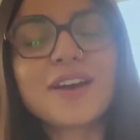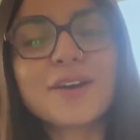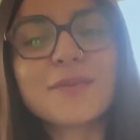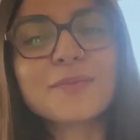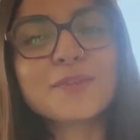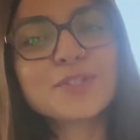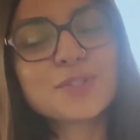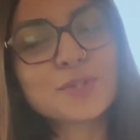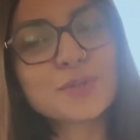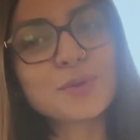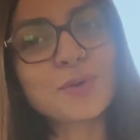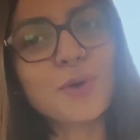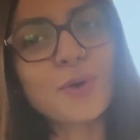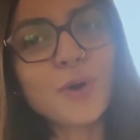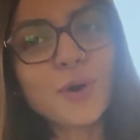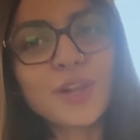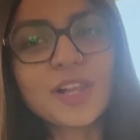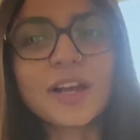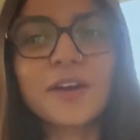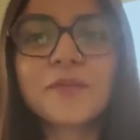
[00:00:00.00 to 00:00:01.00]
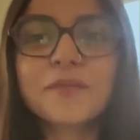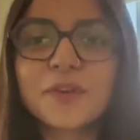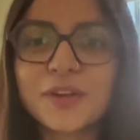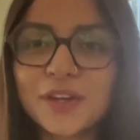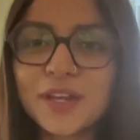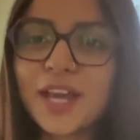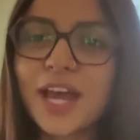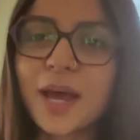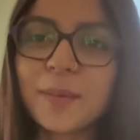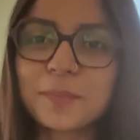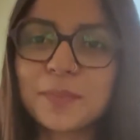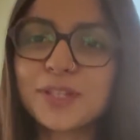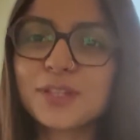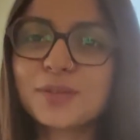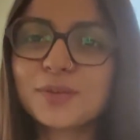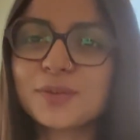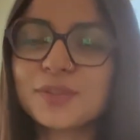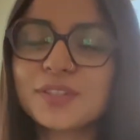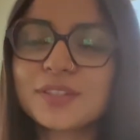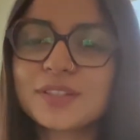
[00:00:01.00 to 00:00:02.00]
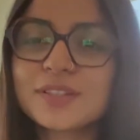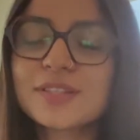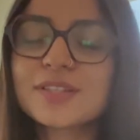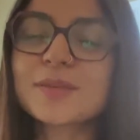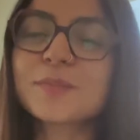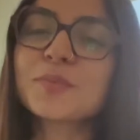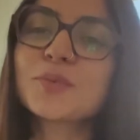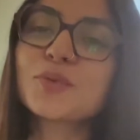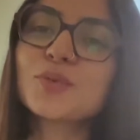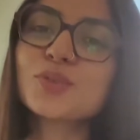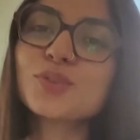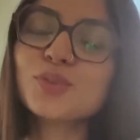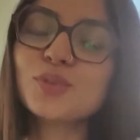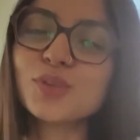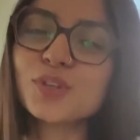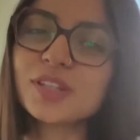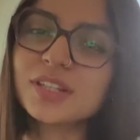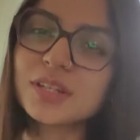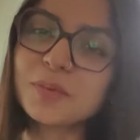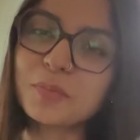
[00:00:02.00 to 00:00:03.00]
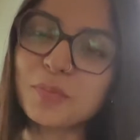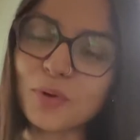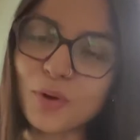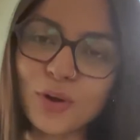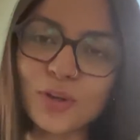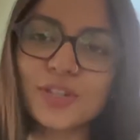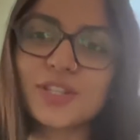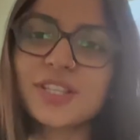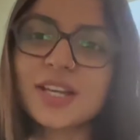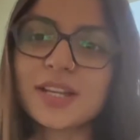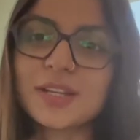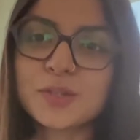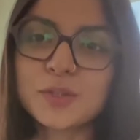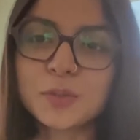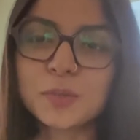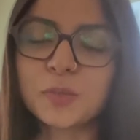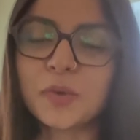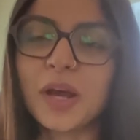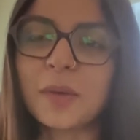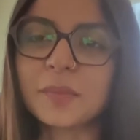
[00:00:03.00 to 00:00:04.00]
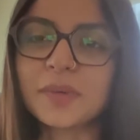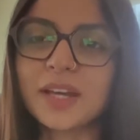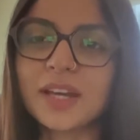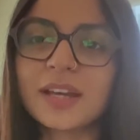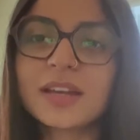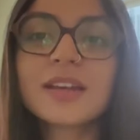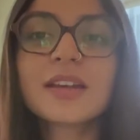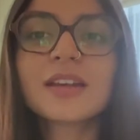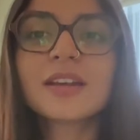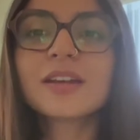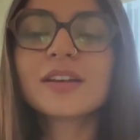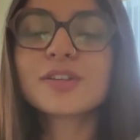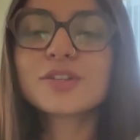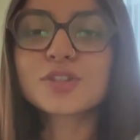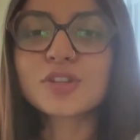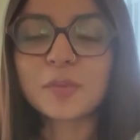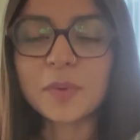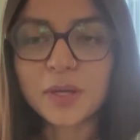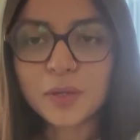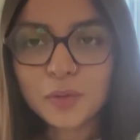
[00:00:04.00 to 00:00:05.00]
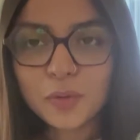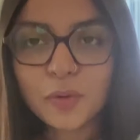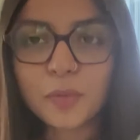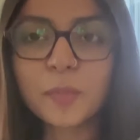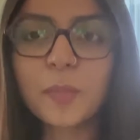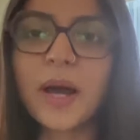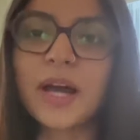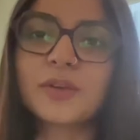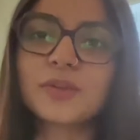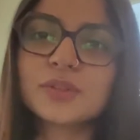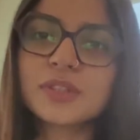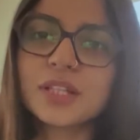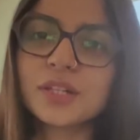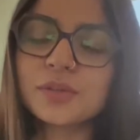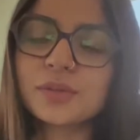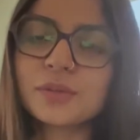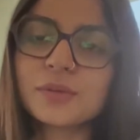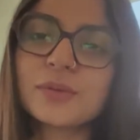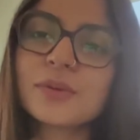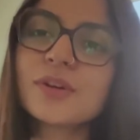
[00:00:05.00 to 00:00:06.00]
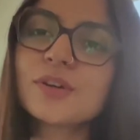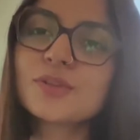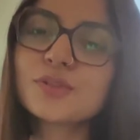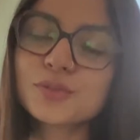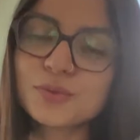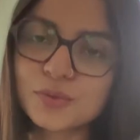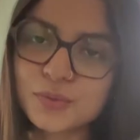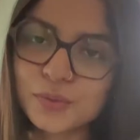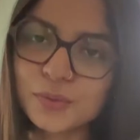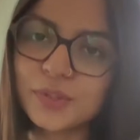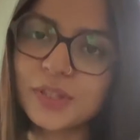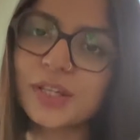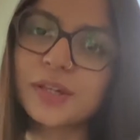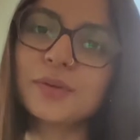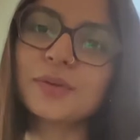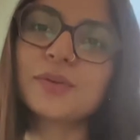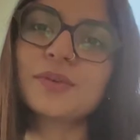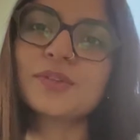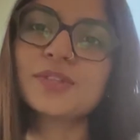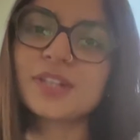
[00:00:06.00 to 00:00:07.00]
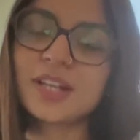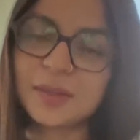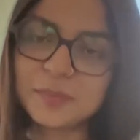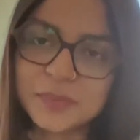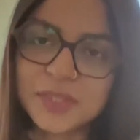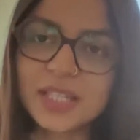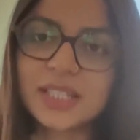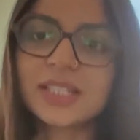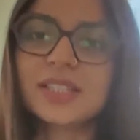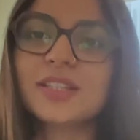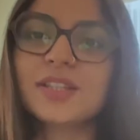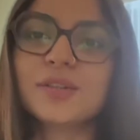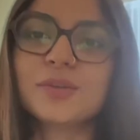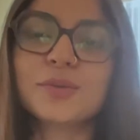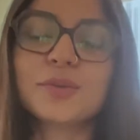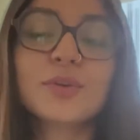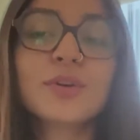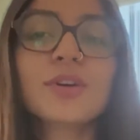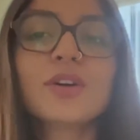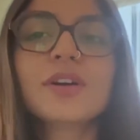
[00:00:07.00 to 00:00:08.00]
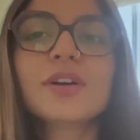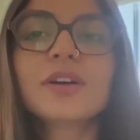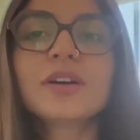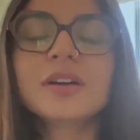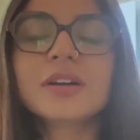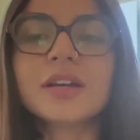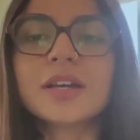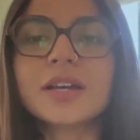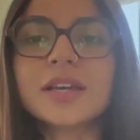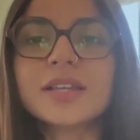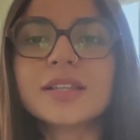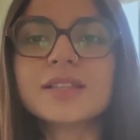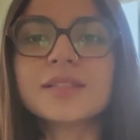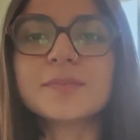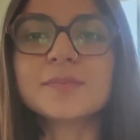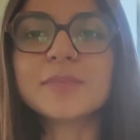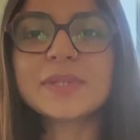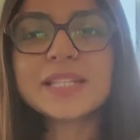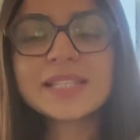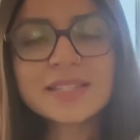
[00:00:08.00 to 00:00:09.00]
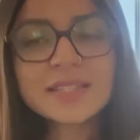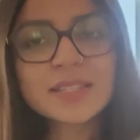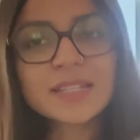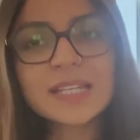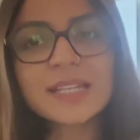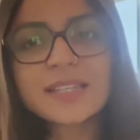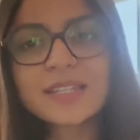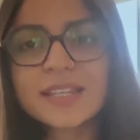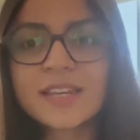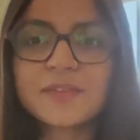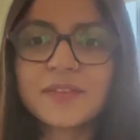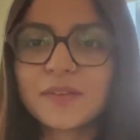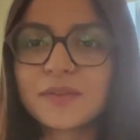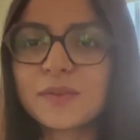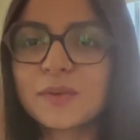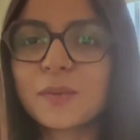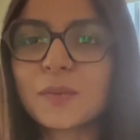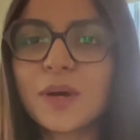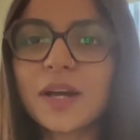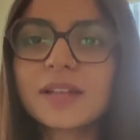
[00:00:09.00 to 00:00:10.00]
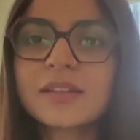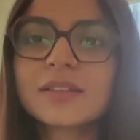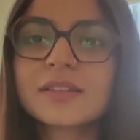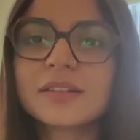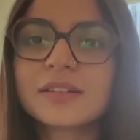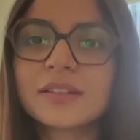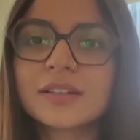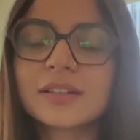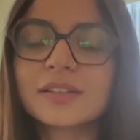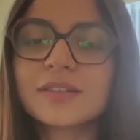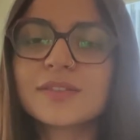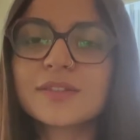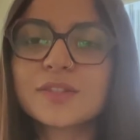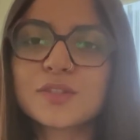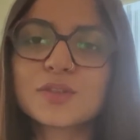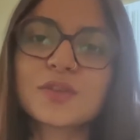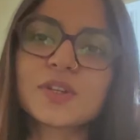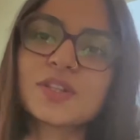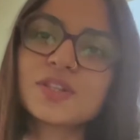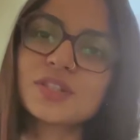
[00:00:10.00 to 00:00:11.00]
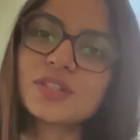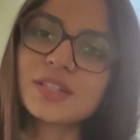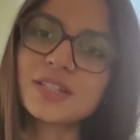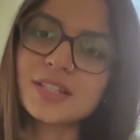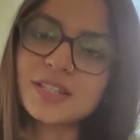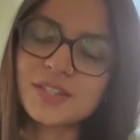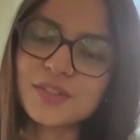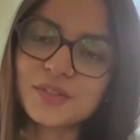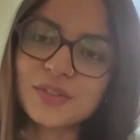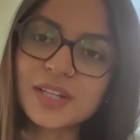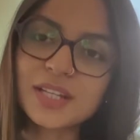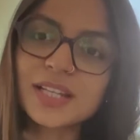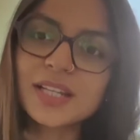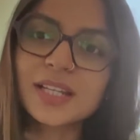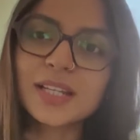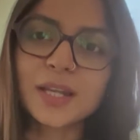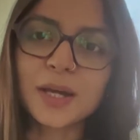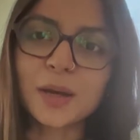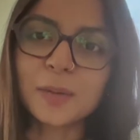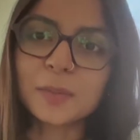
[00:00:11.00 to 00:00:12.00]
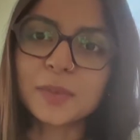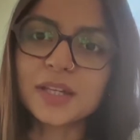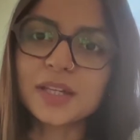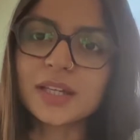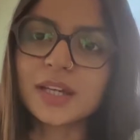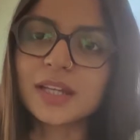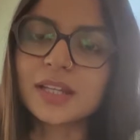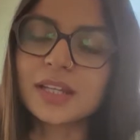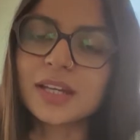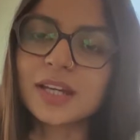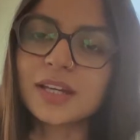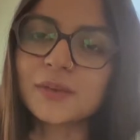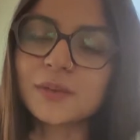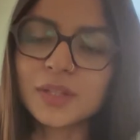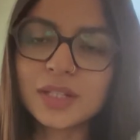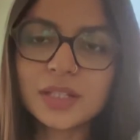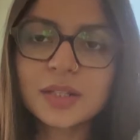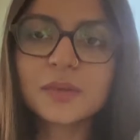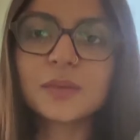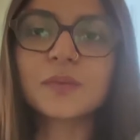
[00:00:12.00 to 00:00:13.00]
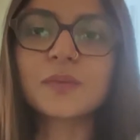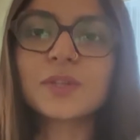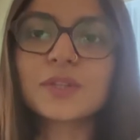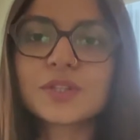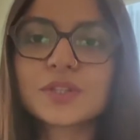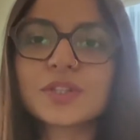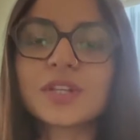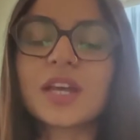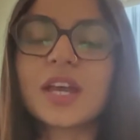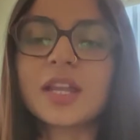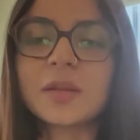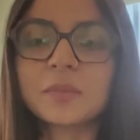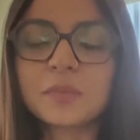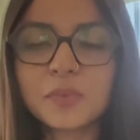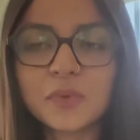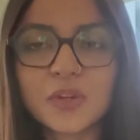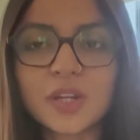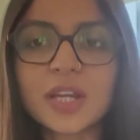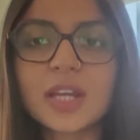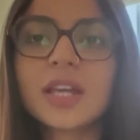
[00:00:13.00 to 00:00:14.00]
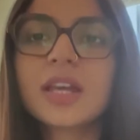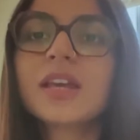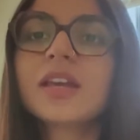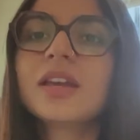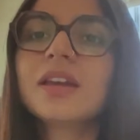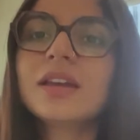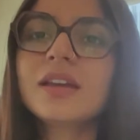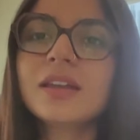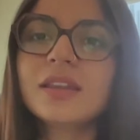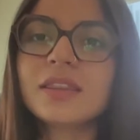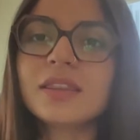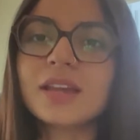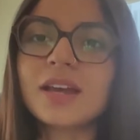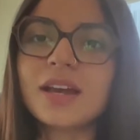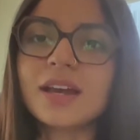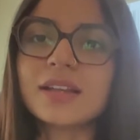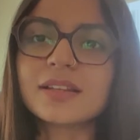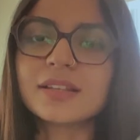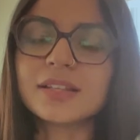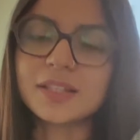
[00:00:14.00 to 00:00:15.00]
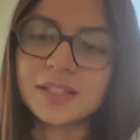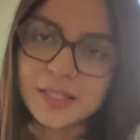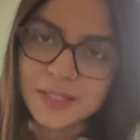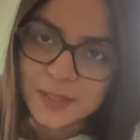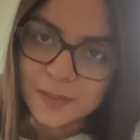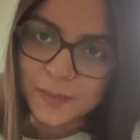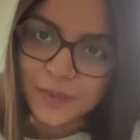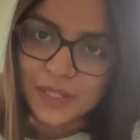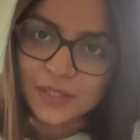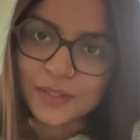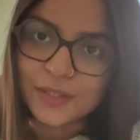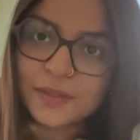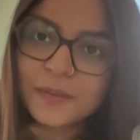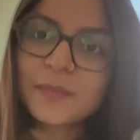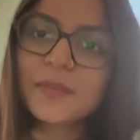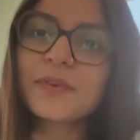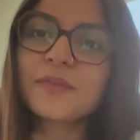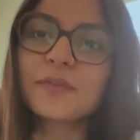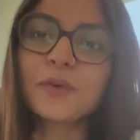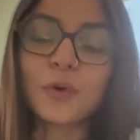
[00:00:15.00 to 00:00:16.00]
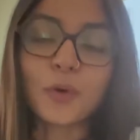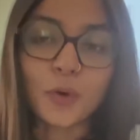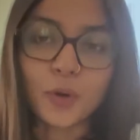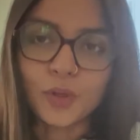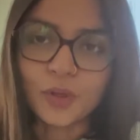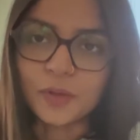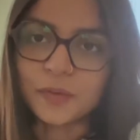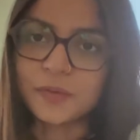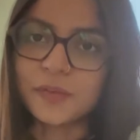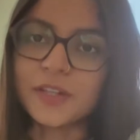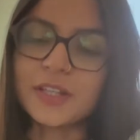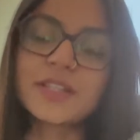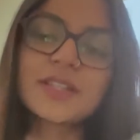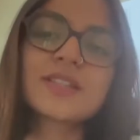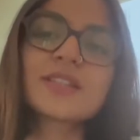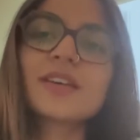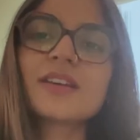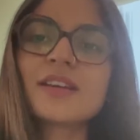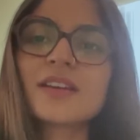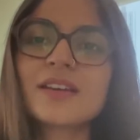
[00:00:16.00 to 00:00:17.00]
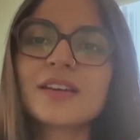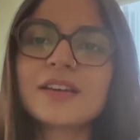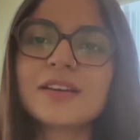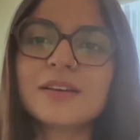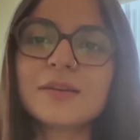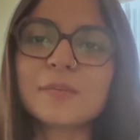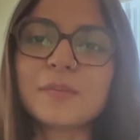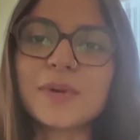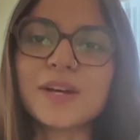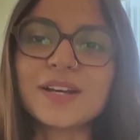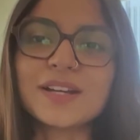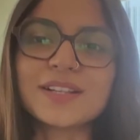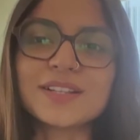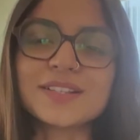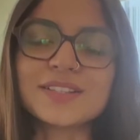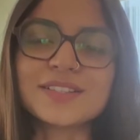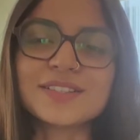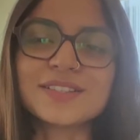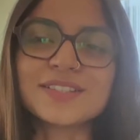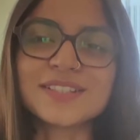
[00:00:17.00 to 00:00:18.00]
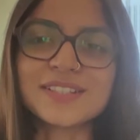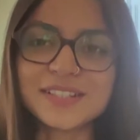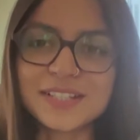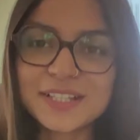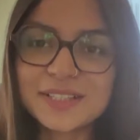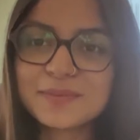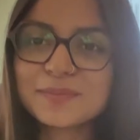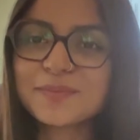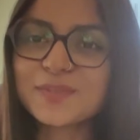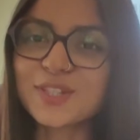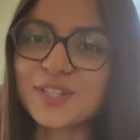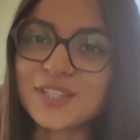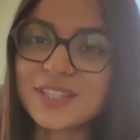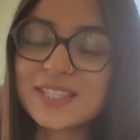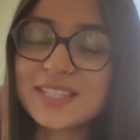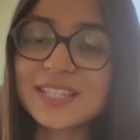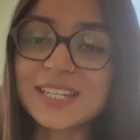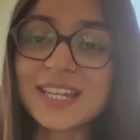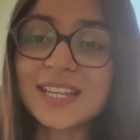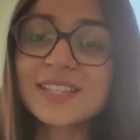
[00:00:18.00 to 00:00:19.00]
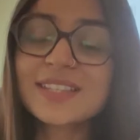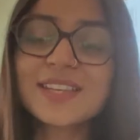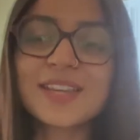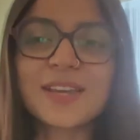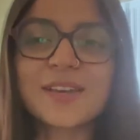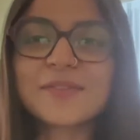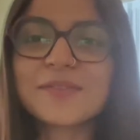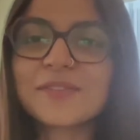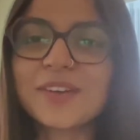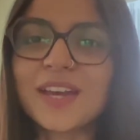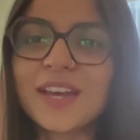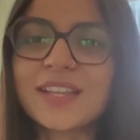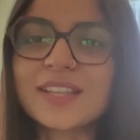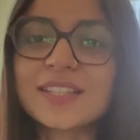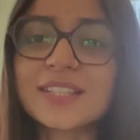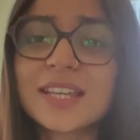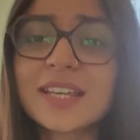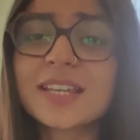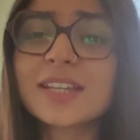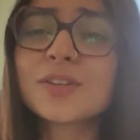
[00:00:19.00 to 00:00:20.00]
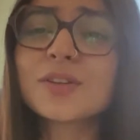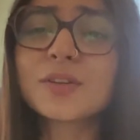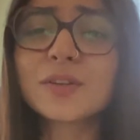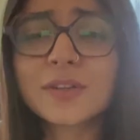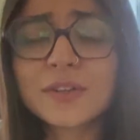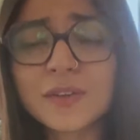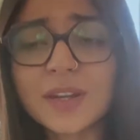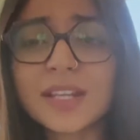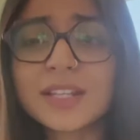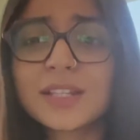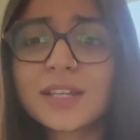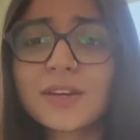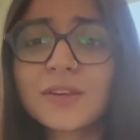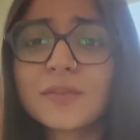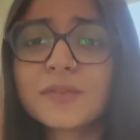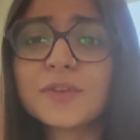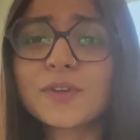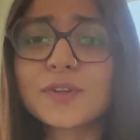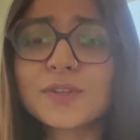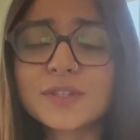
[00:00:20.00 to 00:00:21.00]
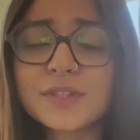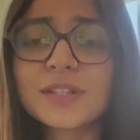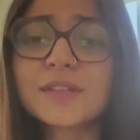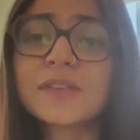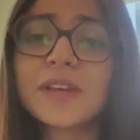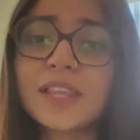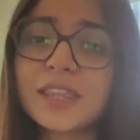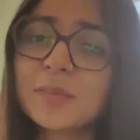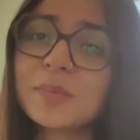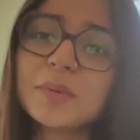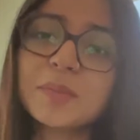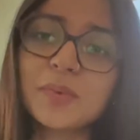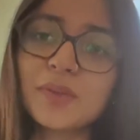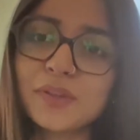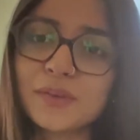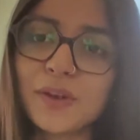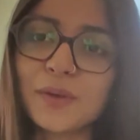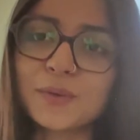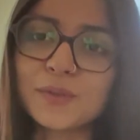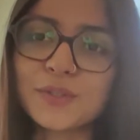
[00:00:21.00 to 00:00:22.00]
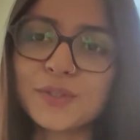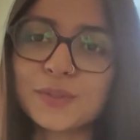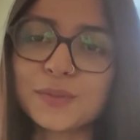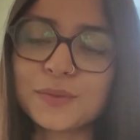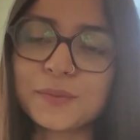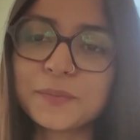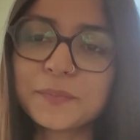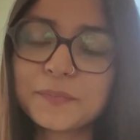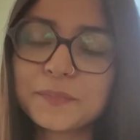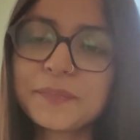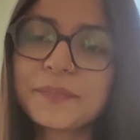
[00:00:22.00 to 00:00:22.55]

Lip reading: wish you all a very happy new year. Sabko new year ki bahut saari shubhkamnaye. Shobai khub bhalo theko, shusto theko, shabdhane theko. And please stay safe everyone. The situation is really alarming and I really wish and pray that it gets better for all of us. But till then, just stay safe and take great care of yourself and the people around you.